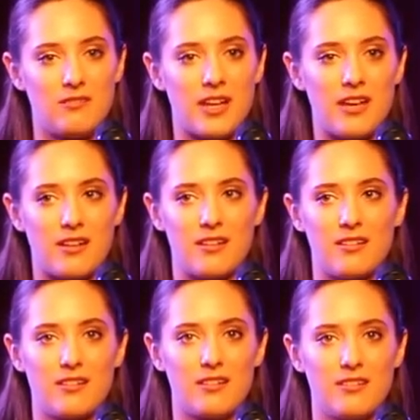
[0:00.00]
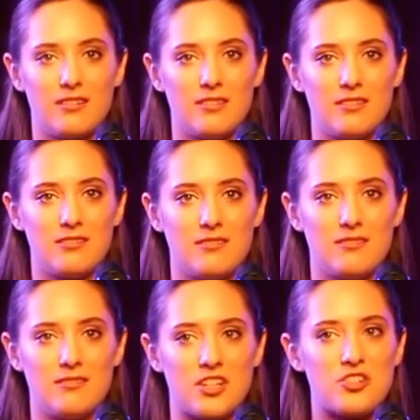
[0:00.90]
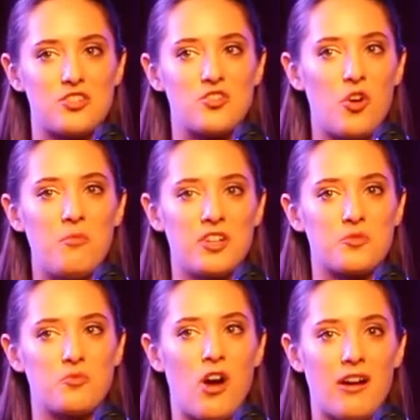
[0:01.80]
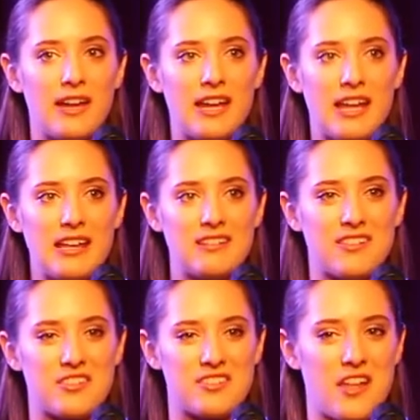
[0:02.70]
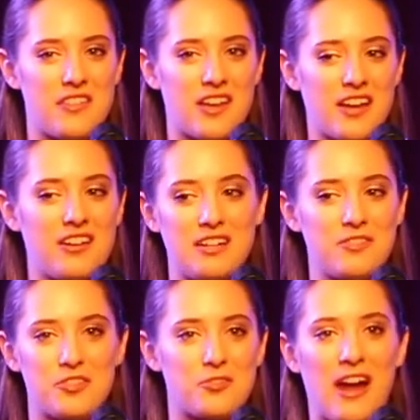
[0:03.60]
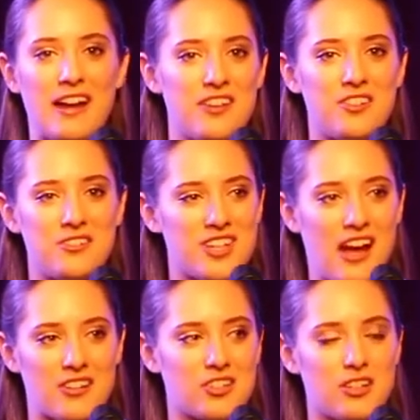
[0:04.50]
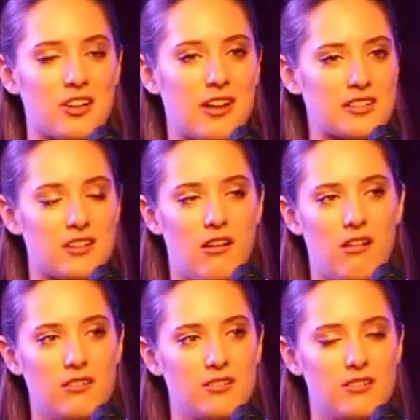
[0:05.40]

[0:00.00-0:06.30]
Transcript: Like, there's so much wrong in it that there's nothing I could even try to do to actually correct it all.